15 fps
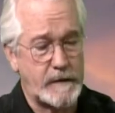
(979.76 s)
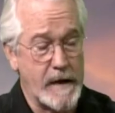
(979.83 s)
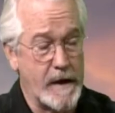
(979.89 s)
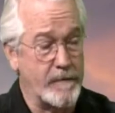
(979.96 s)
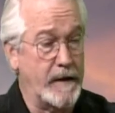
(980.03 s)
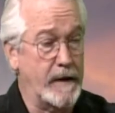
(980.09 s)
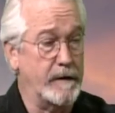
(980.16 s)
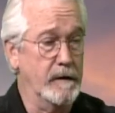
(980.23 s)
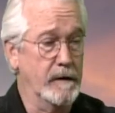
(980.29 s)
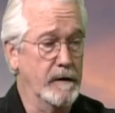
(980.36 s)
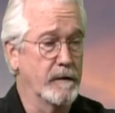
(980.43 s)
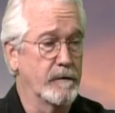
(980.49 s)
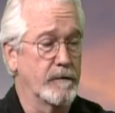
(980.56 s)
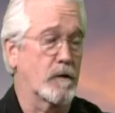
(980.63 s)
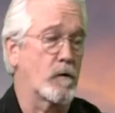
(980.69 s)
And then
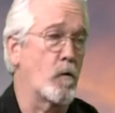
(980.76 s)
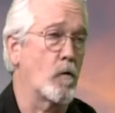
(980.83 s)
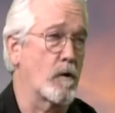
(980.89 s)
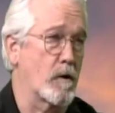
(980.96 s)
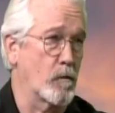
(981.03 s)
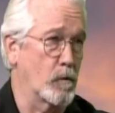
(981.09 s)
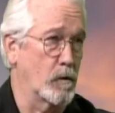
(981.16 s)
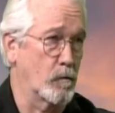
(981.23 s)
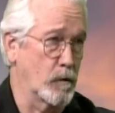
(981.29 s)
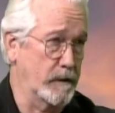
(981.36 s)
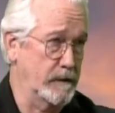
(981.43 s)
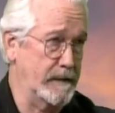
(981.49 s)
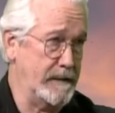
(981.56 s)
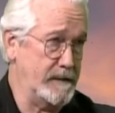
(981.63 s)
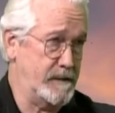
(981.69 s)
the coroner will
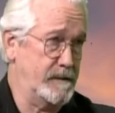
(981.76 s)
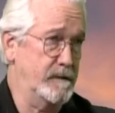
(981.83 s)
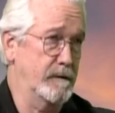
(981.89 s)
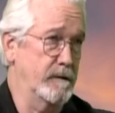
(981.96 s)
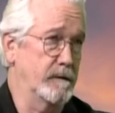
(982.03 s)
release